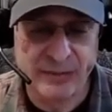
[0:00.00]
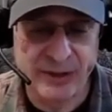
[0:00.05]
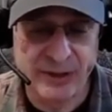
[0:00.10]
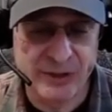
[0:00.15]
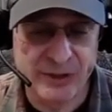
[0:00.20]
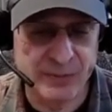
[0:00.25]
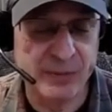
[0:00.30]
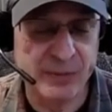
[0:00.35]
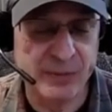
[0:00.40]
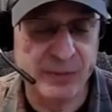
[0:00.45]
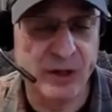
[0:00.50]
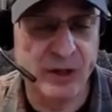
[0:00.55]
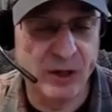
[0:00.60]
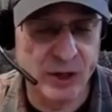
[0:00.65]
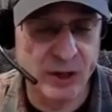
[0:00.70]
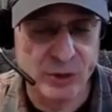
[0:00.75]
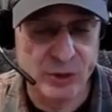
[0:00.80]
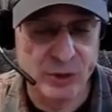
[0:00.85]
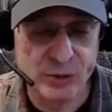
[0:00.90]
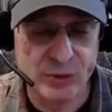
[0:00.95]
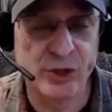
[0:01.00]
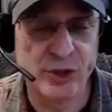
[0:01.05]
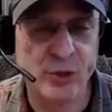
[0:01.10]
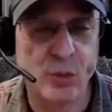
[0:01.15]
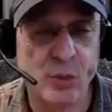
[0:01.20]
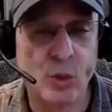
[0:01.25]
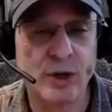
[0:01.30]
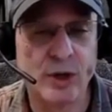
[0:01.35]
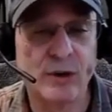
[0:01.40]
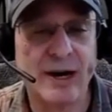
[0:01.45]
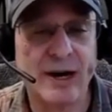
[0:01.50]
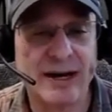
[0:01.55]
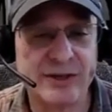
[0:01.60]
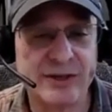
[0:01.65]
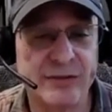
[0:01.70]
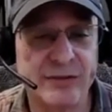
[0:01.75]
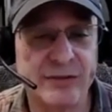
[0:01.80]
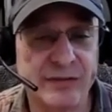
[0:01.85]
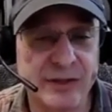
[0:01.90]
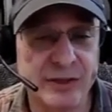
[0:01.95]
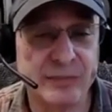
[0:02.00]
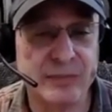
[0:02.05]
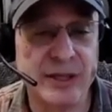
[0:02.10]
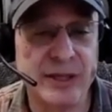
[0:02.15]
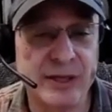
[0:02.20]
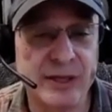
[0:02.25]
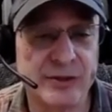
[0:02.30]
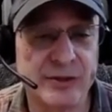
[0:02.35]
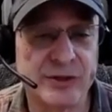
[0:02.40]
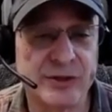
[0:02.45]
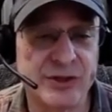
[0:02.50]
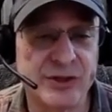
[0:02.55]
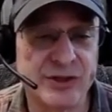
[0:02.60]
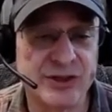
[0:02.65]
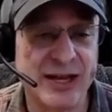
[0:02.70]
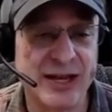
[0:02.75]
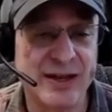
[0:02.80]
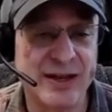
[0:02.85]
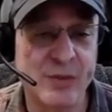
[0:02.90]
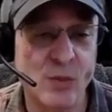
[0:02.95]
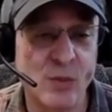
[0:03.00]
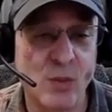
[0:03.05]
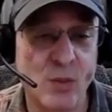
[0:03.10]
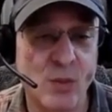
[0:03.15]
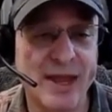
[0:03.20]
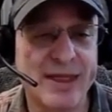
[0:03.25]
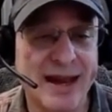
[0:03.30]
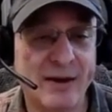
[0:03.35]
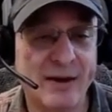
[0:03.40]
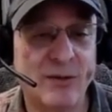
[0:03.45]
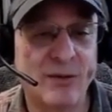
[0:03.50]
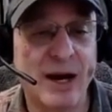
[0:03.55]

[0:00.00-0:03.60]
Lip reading: because people aren't using water activity meters to say when that